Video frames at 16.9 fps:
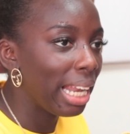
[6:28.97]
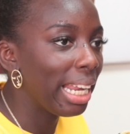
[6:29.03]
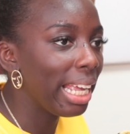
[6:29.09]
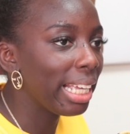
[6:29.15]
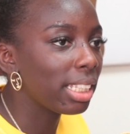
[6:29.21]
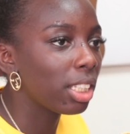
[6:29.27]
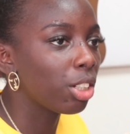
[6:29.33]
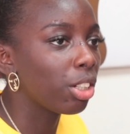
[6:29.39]
I
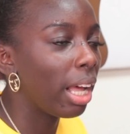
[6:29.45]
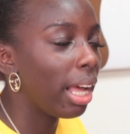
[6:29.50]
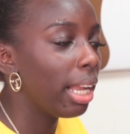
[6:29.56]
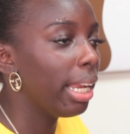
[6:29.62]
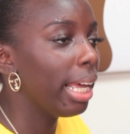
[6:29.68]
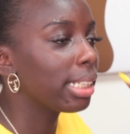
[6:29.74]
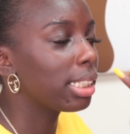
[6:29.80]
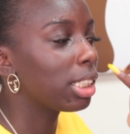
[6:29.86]
like the I
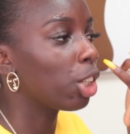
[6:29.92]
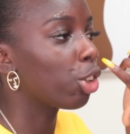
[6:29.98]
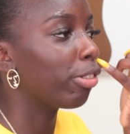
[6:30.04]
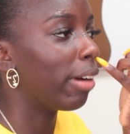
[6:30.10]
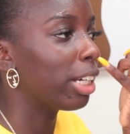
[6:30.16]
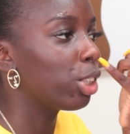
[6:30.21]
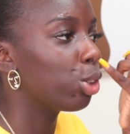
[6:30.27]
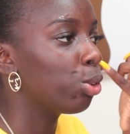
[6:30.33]
it's like the got...
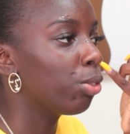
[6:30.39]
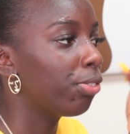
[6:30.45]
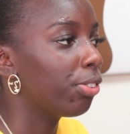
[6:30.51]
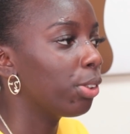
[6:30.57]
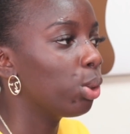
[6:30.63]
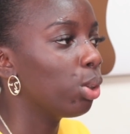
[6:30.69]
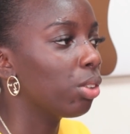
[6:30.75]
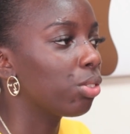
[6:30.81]
granule
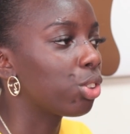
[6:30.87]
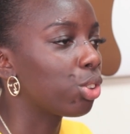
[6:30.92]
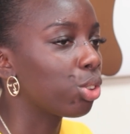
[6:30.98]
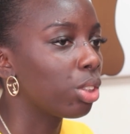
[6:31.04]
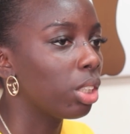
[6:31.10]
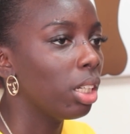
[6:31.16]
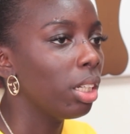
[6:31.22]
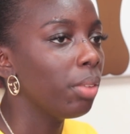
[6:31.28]
feel of
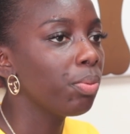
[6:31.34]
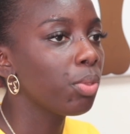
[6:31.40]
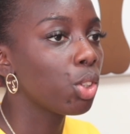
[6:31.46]
sugar.